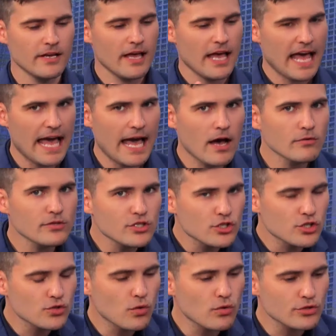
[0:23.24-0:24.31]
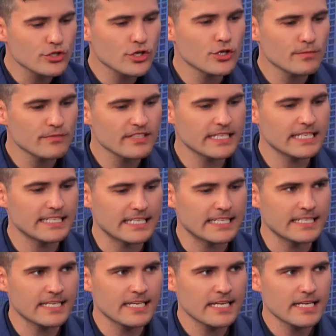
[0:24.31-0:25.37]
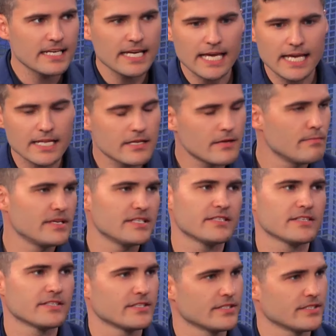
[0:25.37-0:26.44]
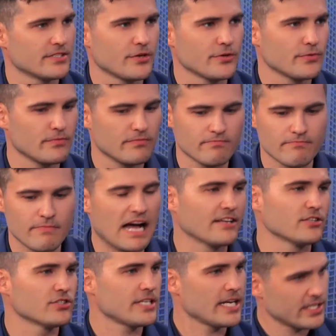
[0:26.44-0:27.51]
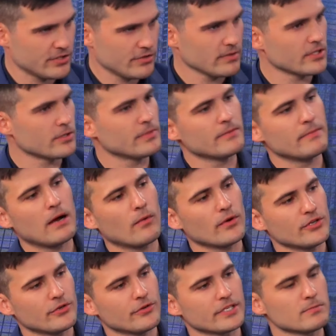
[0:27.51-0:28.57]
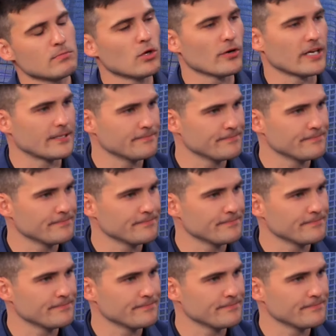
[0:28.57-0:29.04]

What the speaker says: How does short-term thinking hinder businesses so much? Take us through a little bit about what you're exploring.